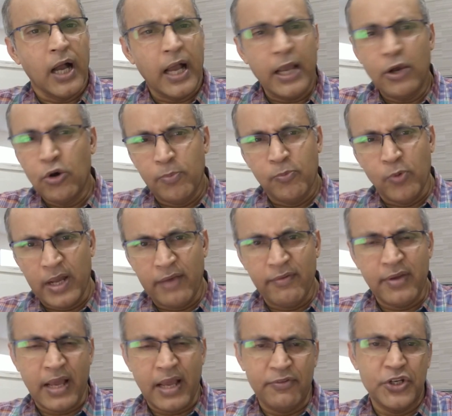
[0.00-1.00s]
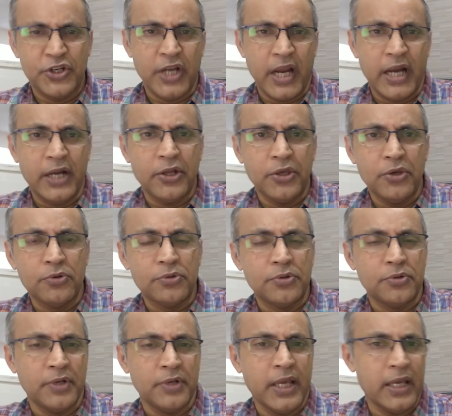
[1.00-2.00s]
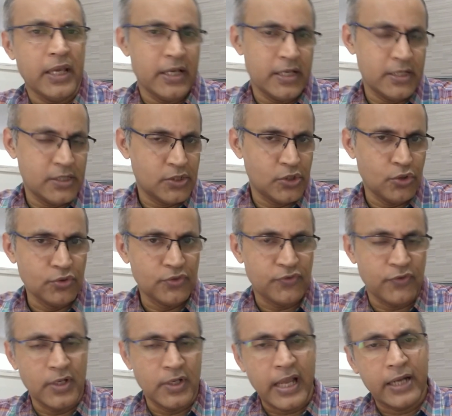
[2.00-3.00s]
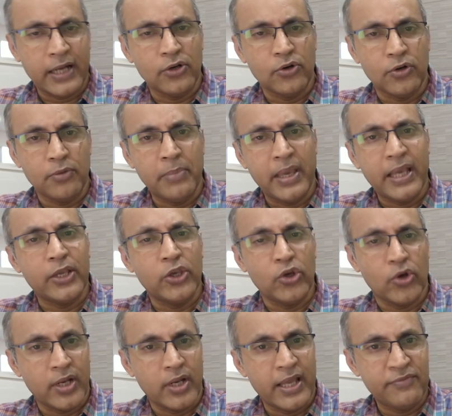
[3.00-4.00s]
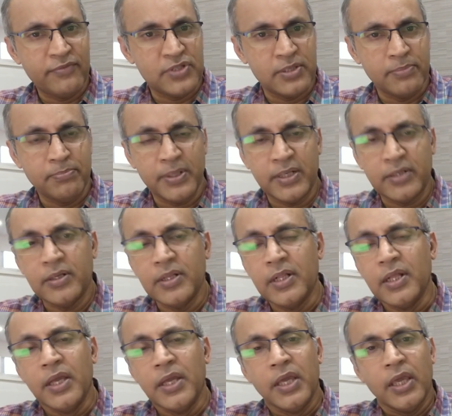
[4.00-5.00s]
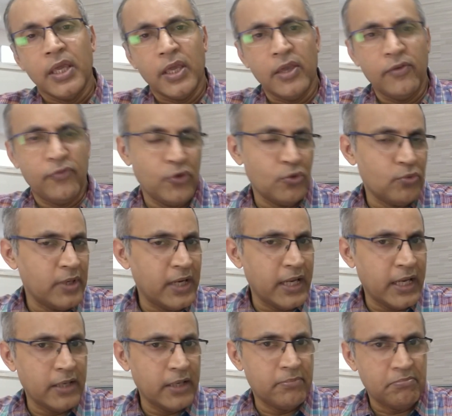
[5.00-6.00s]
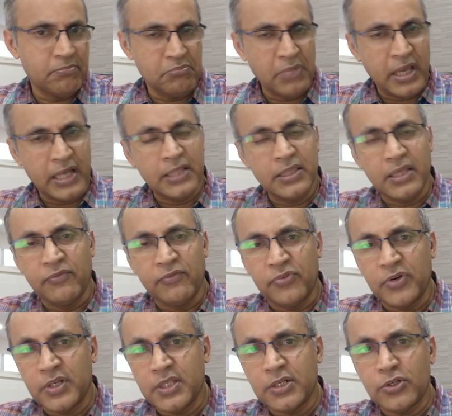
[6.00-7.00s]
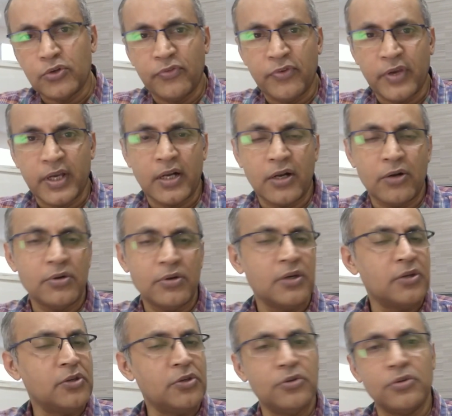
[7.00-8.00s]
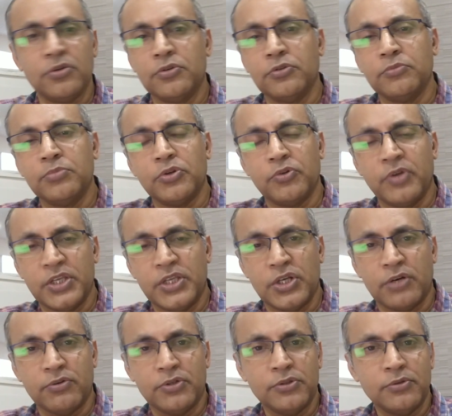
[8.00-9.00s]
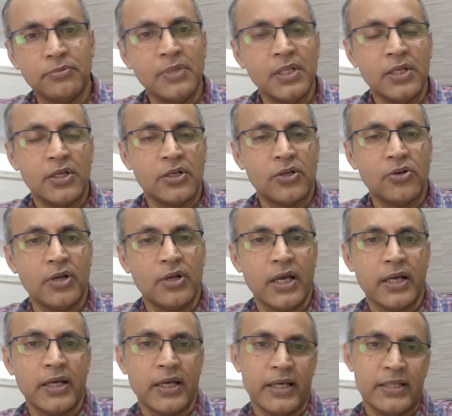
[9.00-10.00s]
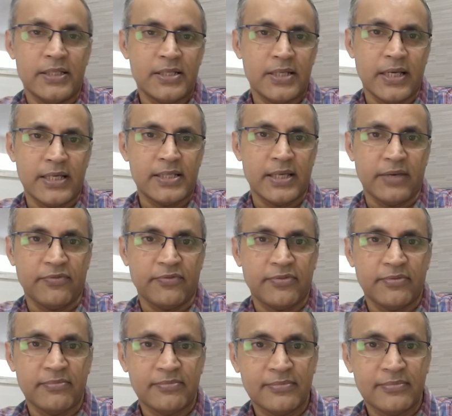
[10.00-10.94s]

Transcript: I hope whatever I've shared to you today is useful and going to make your life simpler. If you need anything further to figure out, you know whom to reach out to. Good luck and stay safe.